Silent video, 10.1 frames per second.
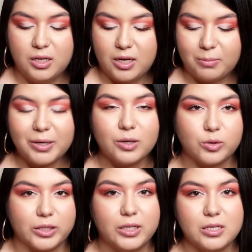of
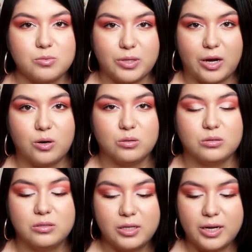organized with how
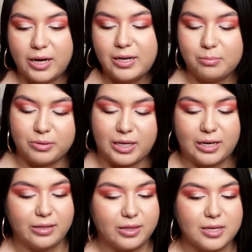I
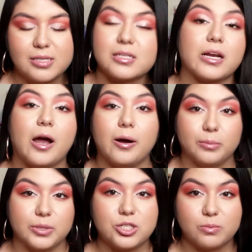apply things and how
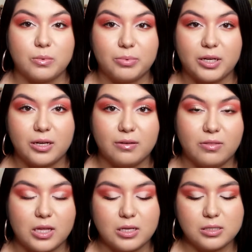much I'm applying of
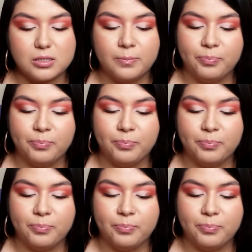things,